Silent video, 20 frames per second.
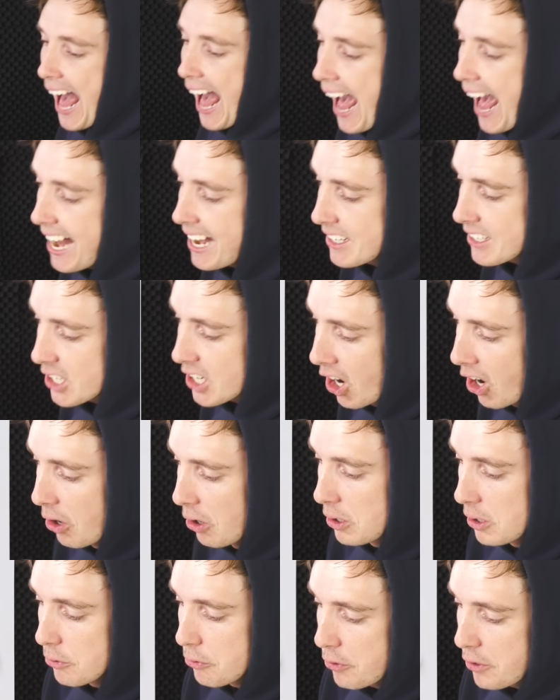At
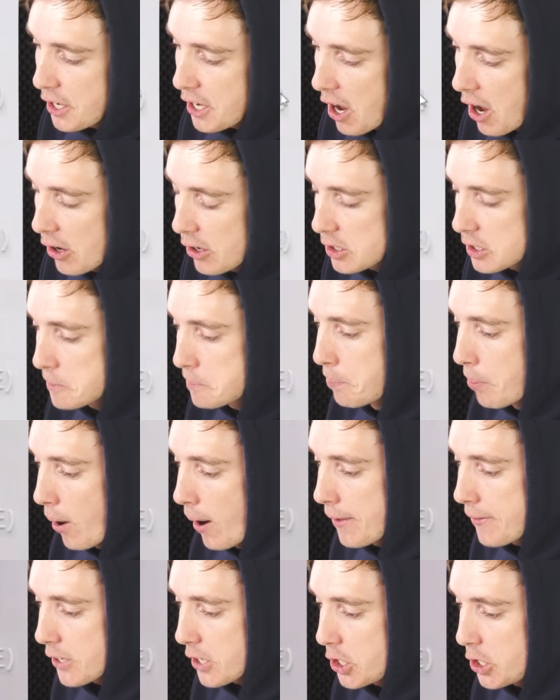Cola Videos
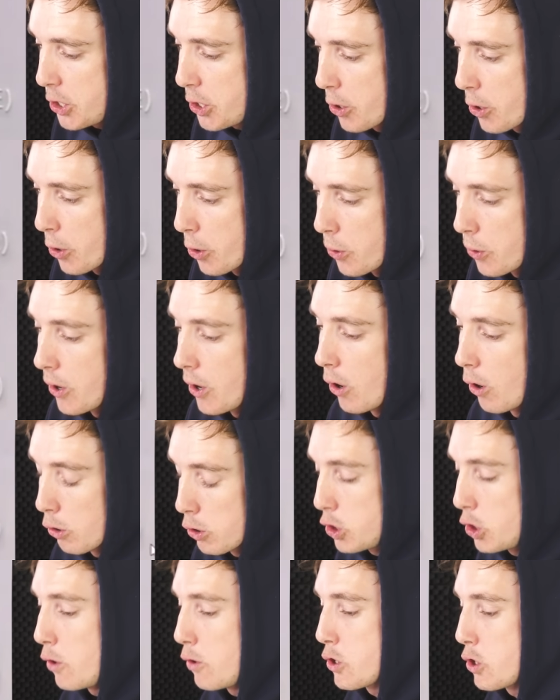by the Q on
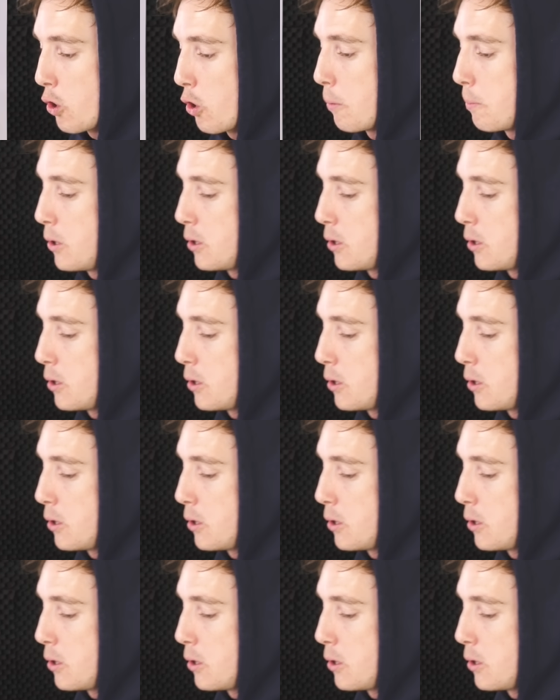YouTube.